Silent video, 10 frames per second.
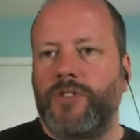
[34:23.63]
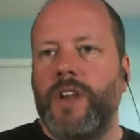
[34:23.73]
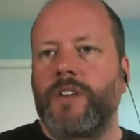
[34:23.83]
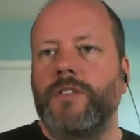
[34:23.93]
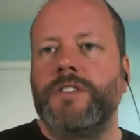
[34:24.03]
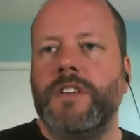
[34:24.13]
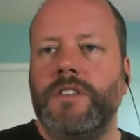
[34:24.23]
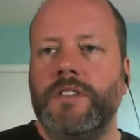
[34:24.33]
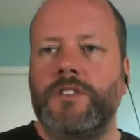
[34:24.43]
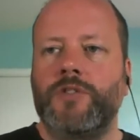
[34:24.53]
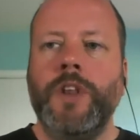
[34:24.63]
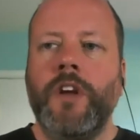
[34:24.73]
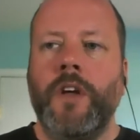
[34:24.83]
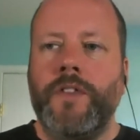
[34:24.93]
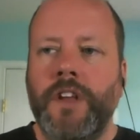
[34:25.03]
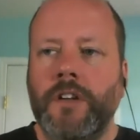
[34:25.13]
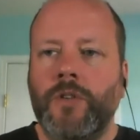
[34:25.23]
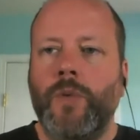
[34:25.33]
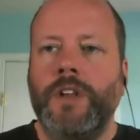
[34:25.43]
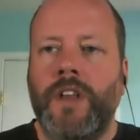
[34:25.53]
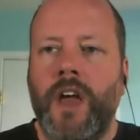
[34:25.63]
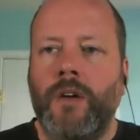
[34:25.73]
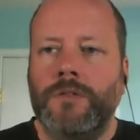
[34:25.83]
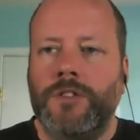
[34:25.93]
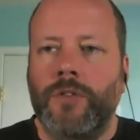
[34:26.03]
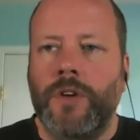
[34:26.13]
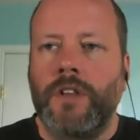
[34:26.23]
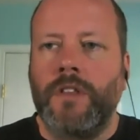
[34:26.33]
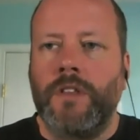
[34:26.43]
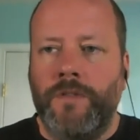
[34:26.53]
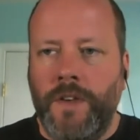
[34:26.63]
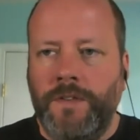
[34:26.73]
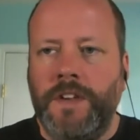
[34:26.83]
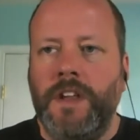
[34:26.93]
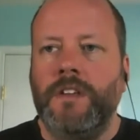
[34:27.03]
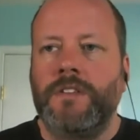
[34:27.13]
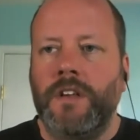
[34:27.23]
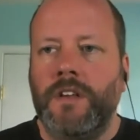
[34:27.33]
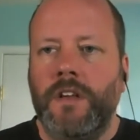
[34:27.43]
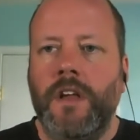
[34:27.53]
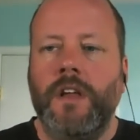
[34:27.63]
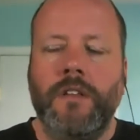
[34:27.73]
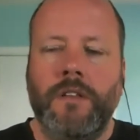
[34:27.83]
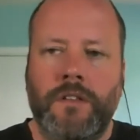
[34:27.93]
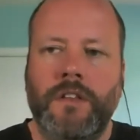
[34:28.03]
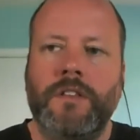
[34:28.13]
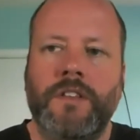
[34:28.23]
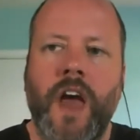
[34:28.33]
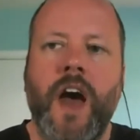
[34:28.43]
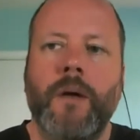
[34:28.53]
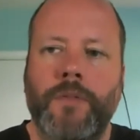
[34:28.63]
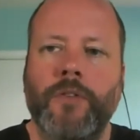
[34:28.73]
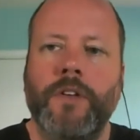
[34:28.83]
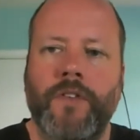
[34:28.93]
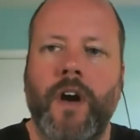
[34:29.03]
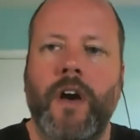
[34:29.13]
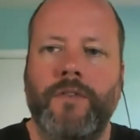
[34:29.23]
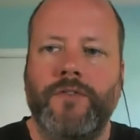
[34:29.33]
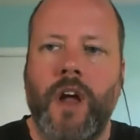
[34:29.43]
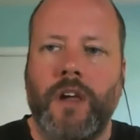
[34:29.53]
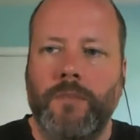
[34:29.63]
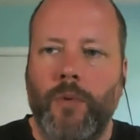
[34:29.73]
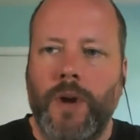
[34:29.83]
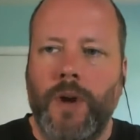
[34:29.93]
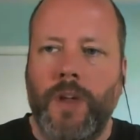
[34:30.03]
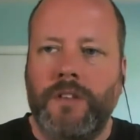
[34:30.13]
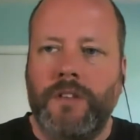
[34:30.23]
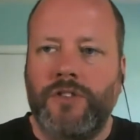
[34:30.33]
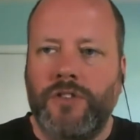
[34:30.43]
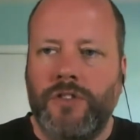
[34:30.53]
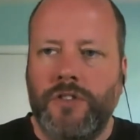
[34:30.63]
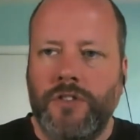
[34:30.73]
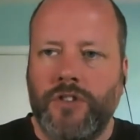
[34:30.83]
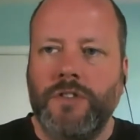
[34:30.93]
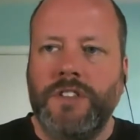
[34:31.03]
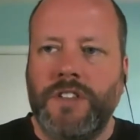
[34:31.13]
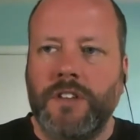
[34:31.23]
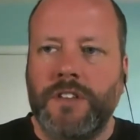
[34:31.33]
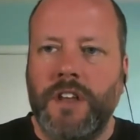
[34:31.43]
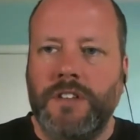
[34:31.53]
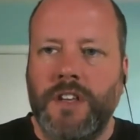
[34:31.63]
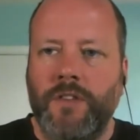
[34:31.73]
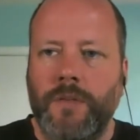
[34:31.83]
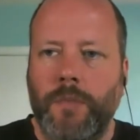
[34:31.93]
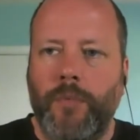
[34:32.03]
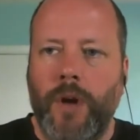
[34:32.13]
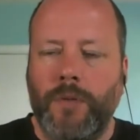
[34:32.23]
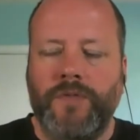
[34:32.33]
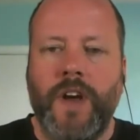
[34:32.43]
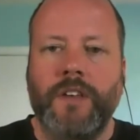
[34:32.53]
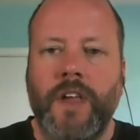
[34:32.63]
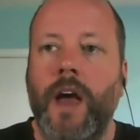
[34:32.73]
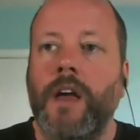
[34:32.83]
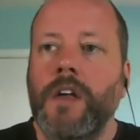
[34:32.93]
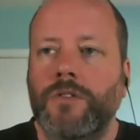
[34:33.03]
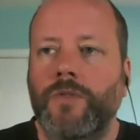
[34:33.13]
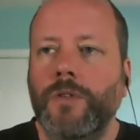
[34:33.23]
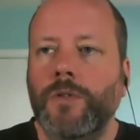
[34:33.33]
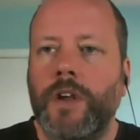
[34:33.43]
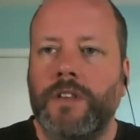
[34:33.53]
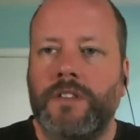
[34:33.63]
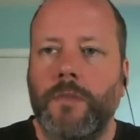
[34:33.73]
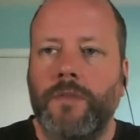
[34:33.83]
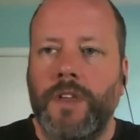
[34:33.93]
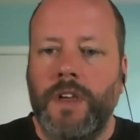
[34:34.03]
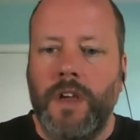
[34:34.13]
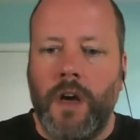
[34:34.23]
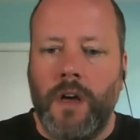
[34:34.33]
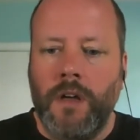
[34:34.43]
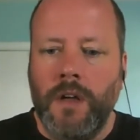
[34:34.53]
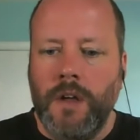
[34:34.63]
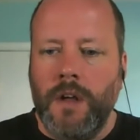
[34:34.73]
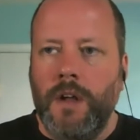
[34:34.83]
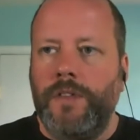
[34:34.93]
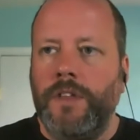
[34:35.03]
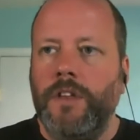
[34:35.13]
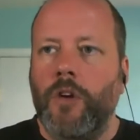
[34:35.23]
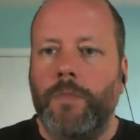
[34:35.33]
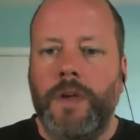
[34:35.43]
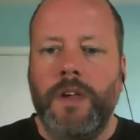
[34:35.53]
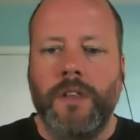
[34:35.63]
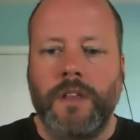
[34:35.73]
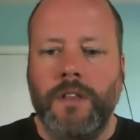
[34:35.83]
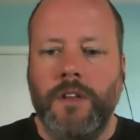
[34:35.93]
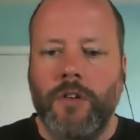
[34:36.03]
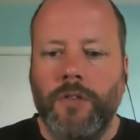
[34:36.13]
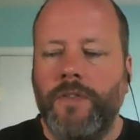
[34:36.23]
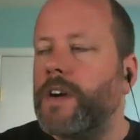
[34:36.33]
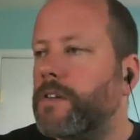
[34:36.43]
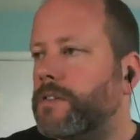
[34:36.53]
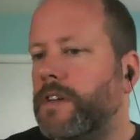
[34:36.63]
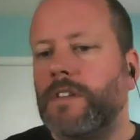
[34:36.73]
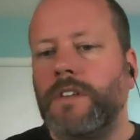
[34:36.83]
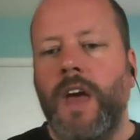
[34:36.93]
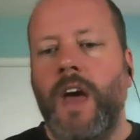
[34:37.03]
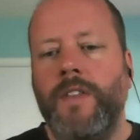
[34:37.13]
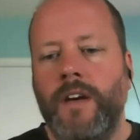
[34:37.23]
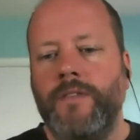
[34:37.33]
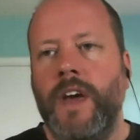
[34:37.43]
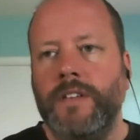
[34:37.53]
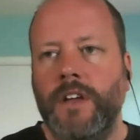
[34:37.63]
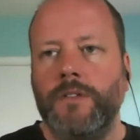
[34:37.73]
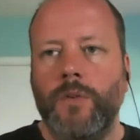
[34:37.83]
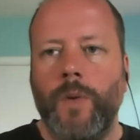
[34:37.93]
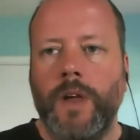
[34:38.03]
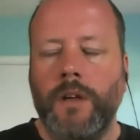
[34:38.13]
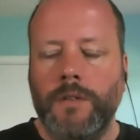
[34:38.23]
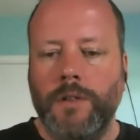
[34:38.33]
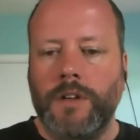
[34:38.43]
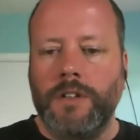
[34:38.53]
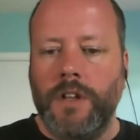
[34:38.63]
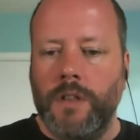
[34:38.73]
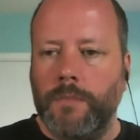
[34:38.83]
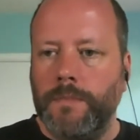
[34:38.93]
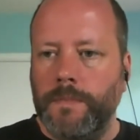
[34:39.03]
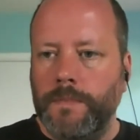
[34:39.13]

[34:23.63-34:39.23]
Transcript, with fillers: Traniker says that Sweden got the Delta Wing down during the 50s in, see the Saab 35 Draken. Boy, it's sure it's a Delta and a tailfin, but boy, it was fast. Yeah, so if you look at some of the European, like the Eurofighter and things like that, they have that Delta Wing look to them.